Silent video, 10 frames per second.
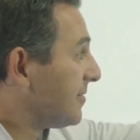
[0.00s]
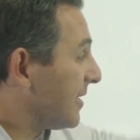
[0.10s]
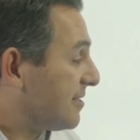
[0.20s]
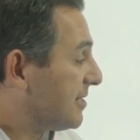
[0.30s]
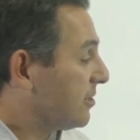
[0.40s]

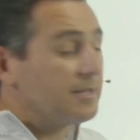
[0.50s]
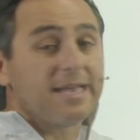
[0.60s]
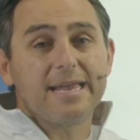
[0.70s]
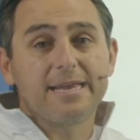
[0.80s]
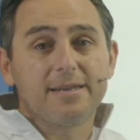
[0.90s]
still a
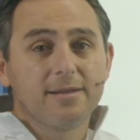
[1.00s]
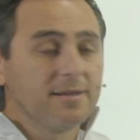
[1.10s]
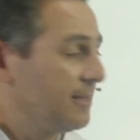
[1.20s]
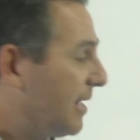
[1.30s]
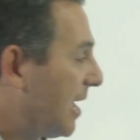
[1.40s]
gain.
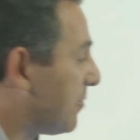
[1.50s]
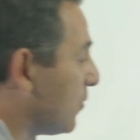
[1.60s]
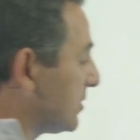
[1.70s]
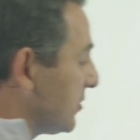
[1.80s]
Yeah, but what's your